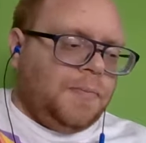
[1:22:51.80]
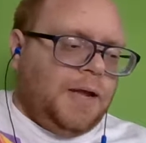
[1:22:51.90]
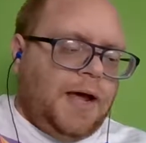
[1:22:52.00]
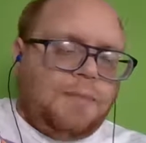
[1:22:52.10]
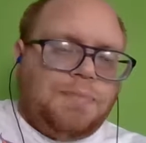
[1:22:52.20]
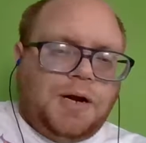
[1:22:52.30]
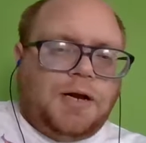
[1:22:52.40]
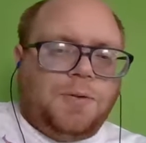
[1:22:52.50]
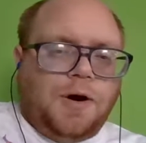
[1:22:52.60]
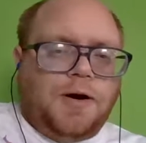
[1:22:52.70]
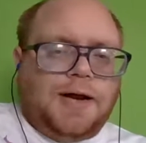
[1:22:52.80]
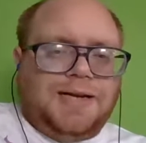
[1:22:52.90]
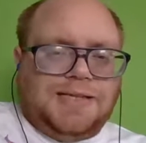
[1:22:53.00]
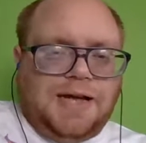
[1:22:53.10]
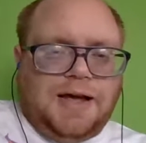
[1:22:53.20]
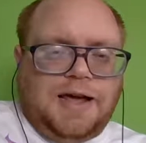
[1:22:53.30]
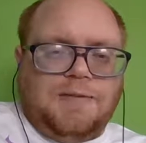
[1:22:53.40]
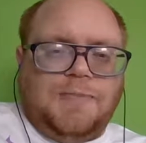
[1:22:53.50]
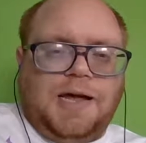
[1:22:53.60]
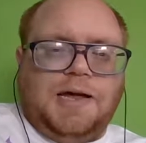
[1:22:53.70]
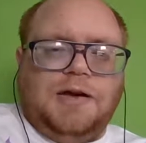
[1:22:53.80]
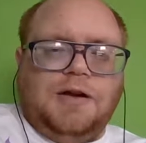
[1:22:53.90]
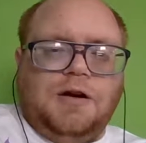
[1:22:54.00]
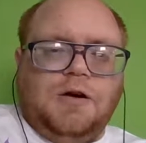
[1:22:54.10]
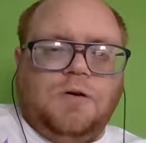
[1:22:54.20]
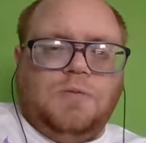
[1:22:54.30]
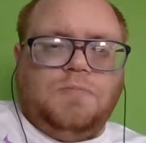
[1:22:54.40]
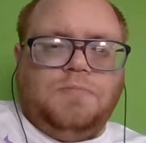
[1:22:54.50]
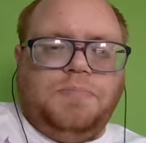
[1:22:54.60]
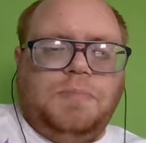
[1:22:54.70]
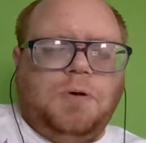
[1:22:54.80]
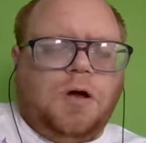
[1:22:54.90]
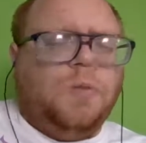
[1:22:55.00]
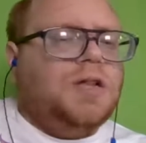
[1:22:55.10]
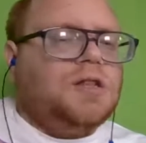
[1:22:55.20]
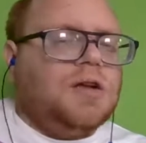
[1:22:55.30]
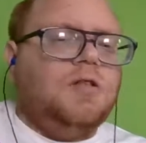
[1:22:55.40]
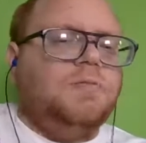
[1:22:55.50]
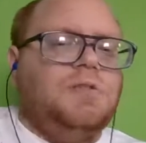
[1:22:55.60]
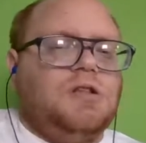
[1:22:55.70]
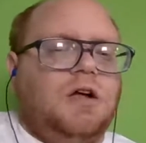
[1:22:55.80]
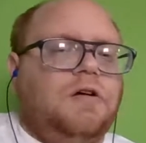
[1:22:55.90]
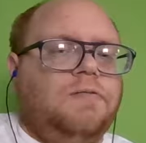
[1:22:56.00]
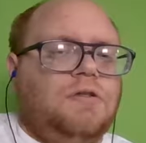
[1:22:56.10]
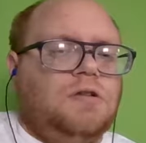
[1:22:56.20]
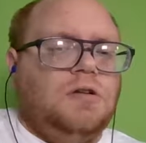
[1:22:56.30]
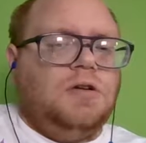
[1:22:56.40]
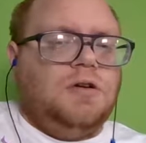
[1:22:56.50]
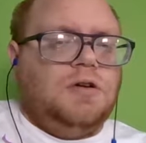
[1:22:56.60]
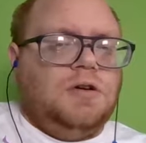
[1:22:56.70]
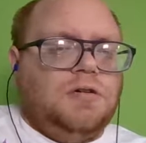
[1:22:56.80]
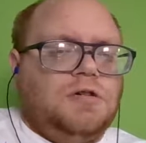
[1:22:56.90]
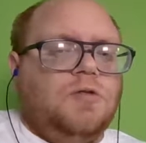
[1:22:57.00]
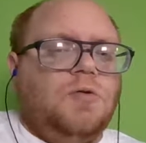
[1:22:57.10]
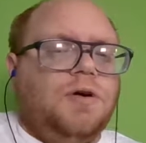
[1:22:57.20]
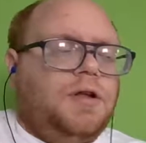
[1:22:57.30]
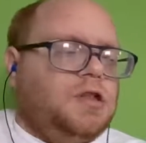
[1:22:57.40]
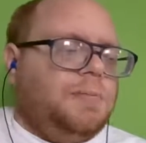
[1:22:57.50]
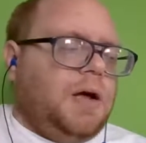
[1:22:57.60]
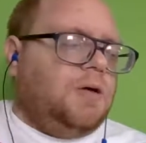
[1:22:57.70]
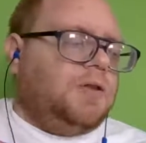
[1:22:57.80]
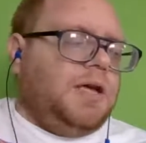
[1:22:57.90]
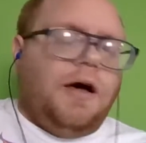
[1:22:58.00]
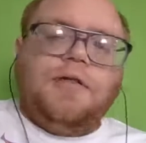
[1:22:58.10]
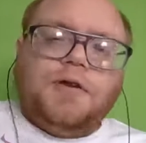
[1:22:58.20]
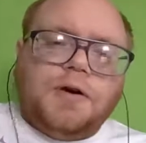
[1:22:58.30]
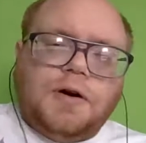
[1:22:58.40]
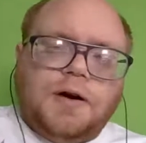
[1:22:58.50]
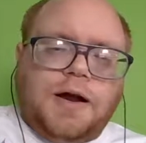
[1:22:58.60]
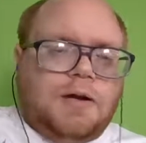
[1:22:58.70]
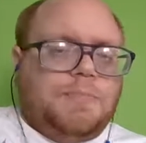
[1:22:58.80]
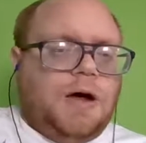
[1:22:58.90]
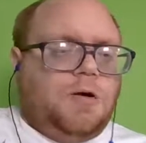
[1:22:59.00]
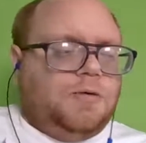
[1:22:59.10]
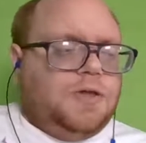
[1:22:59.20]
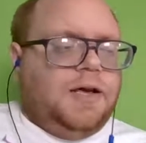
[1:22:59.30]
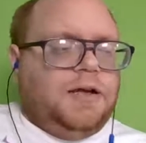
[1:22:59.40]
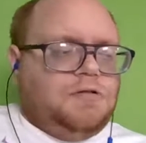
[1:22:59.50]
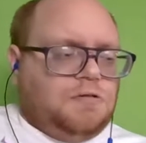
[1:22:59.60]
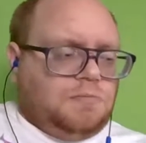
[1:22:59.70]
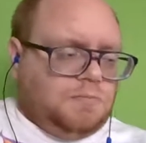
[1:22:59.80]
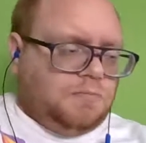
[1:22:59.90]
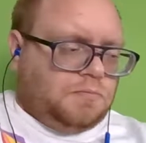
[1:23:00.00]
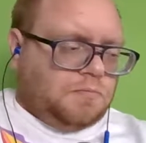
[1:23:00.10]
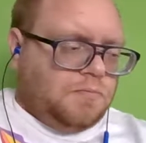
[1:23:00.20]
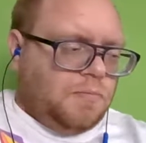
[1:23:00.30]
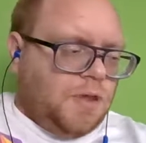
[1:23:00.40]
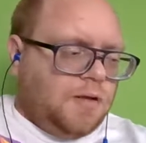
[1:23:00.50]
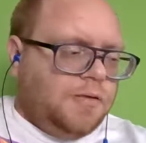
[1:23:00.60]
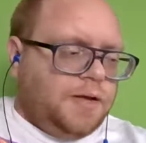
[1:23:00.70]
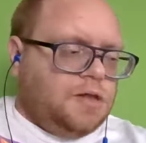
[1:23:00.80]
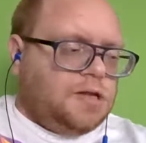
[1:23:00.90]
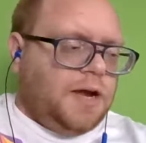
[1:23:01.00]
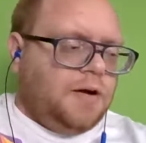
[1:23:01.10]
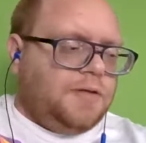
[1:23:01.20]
happen anywhere and any time. And, people always tell themselves stories about the other and about things that scare